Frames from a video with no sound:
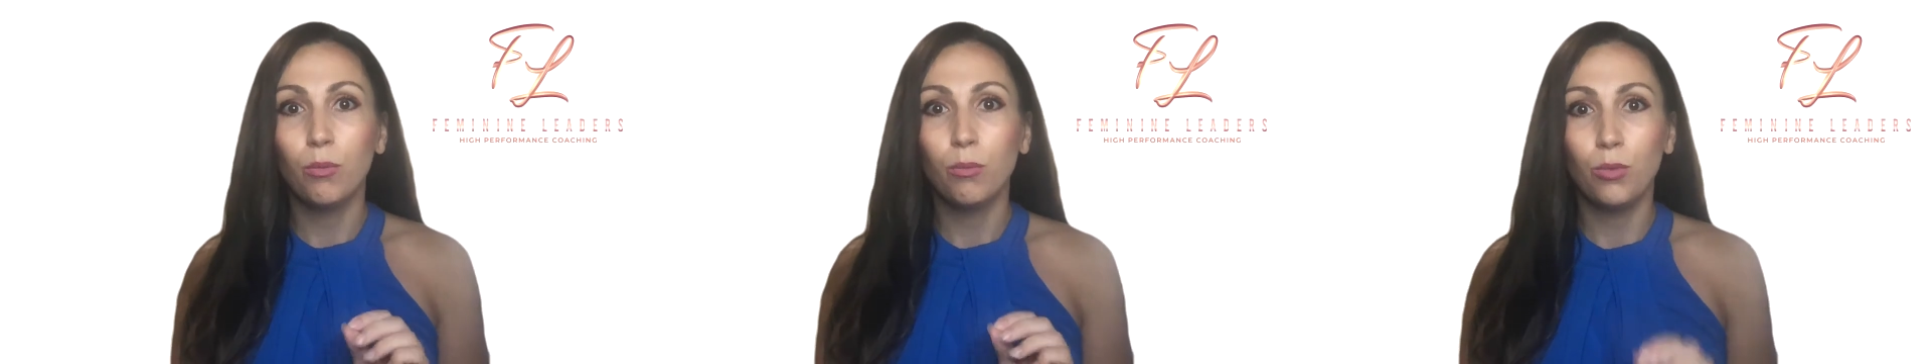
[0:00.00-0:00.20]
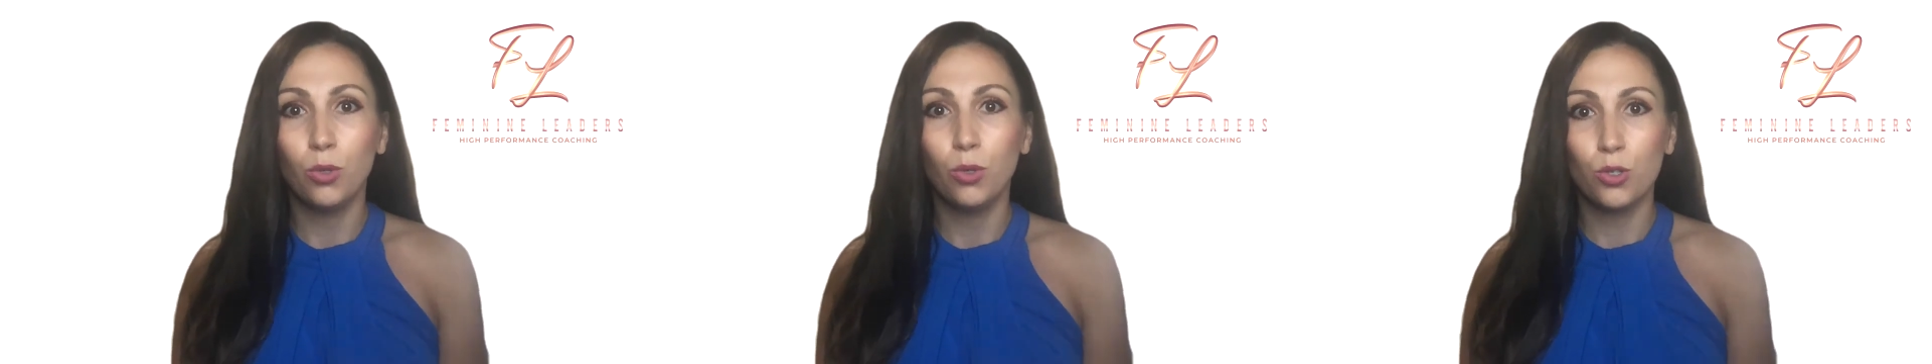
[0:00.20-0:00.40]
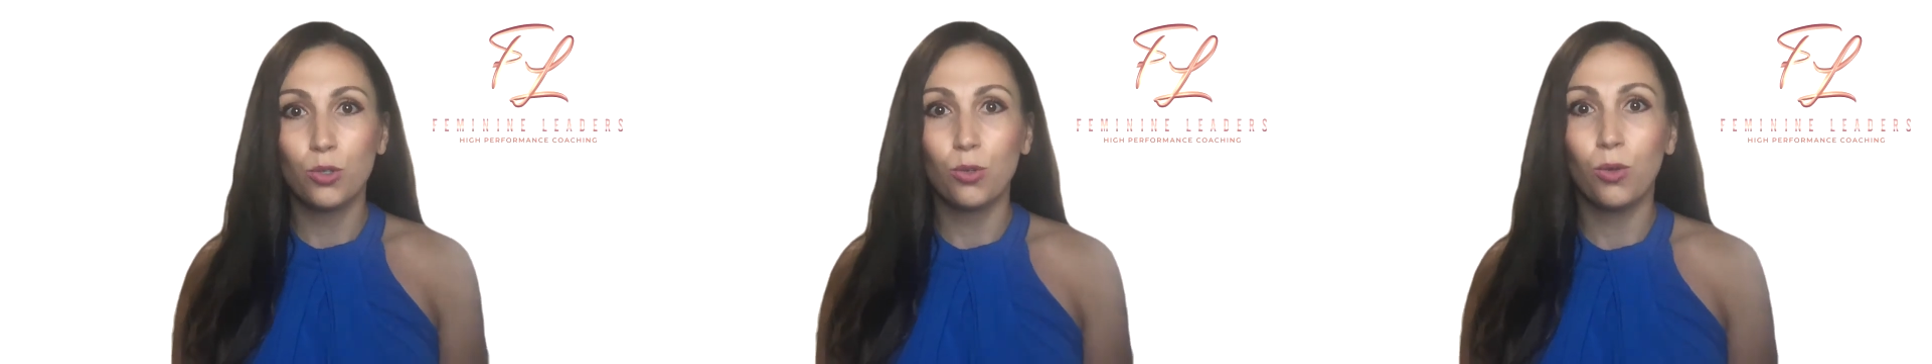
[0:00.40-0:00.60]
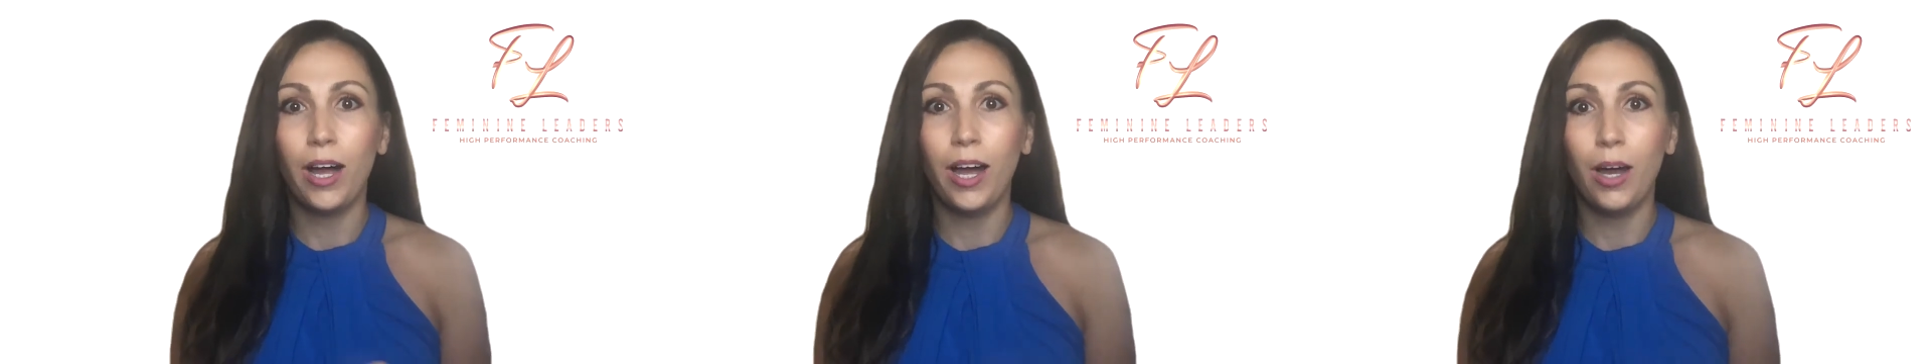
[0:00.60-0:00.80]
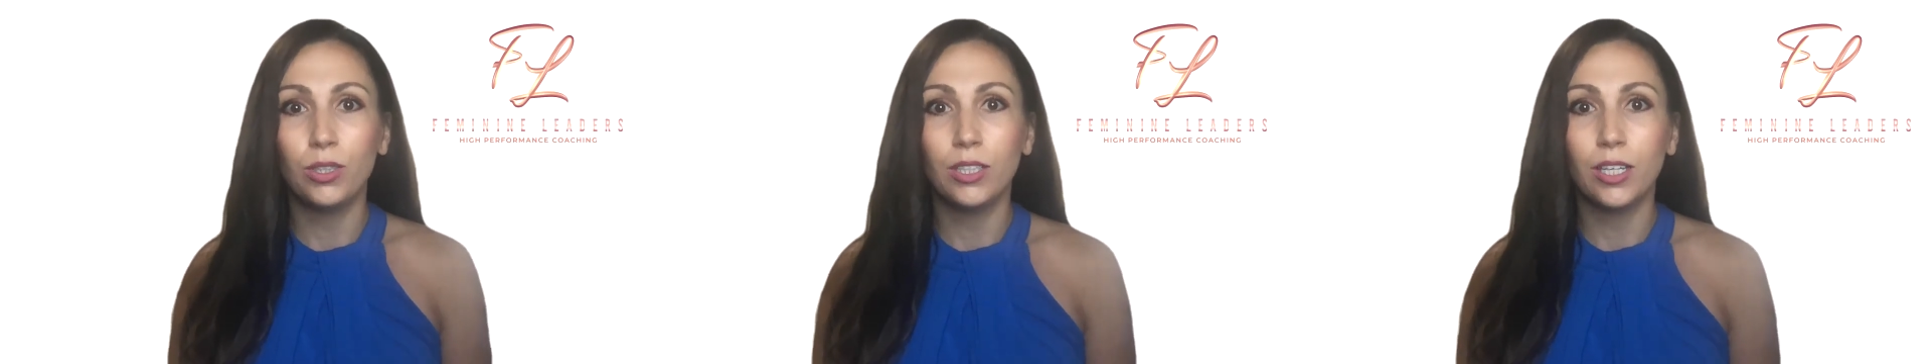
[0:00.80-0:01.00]
mutual
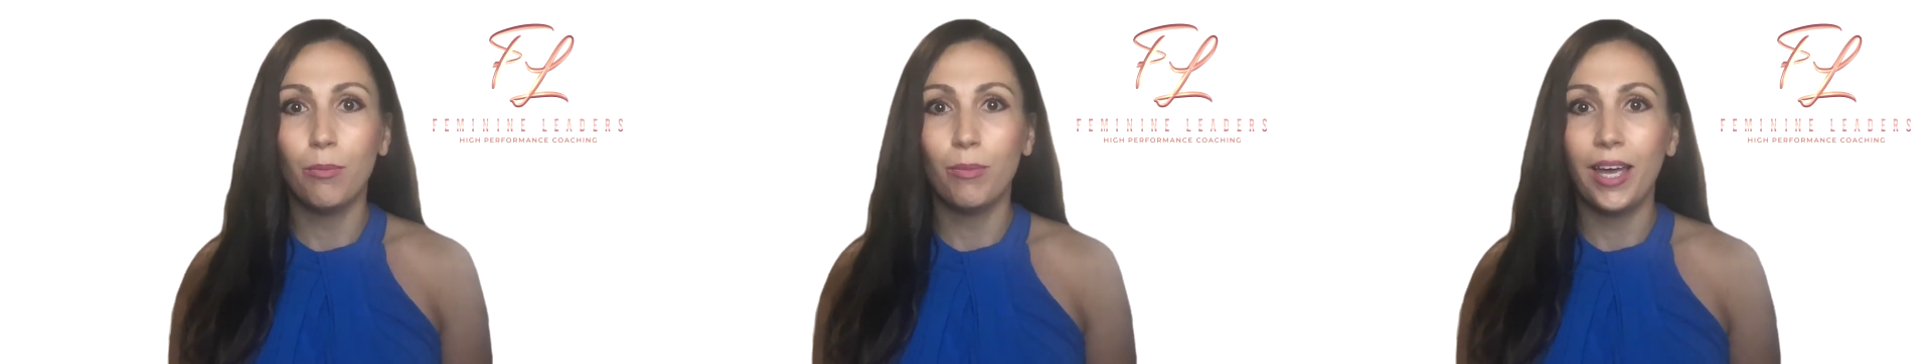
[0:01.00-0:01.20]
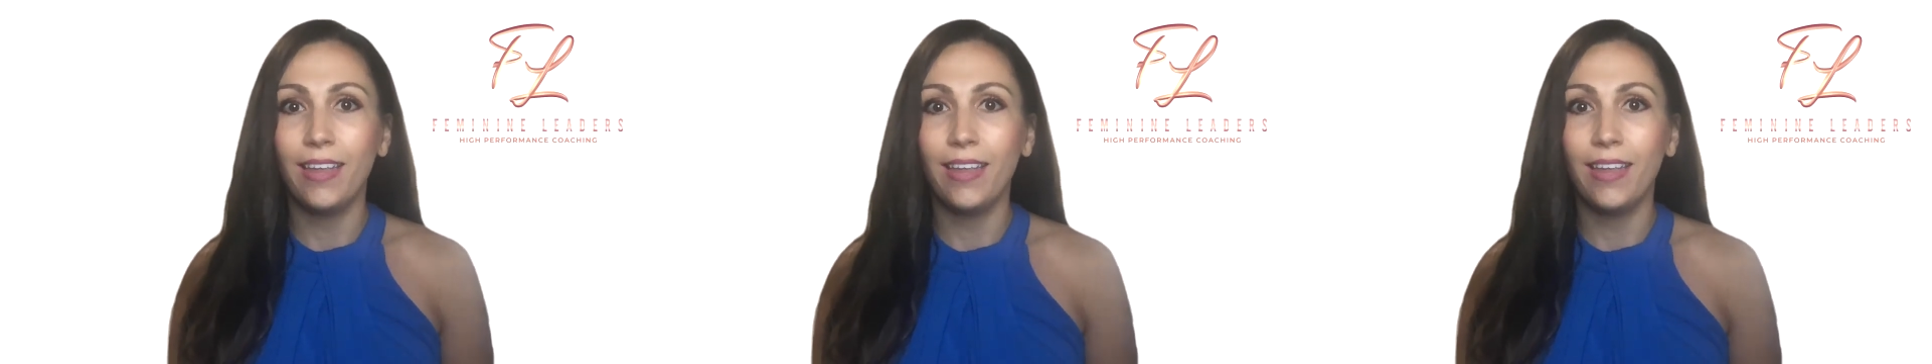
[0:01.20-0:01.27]
outcome,